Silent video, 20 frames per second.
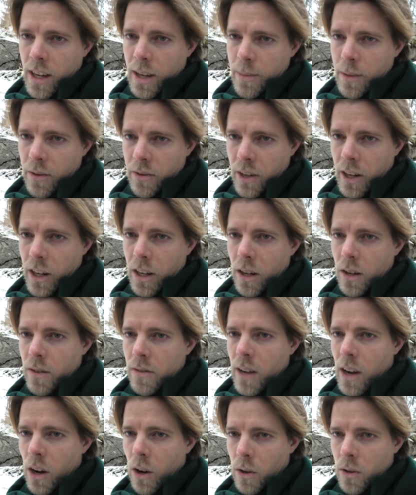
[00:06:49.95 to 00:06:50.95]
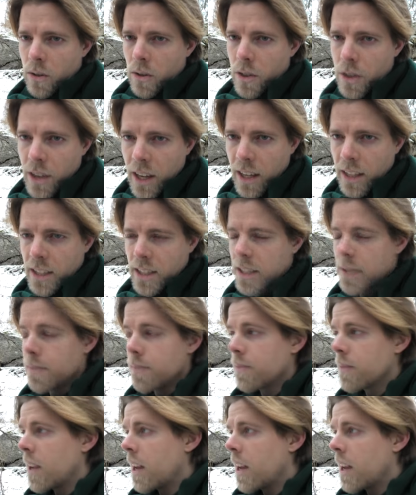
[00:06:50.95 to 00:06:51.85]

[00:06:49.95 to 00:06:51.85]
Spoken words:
I'm afraid of a lot of things.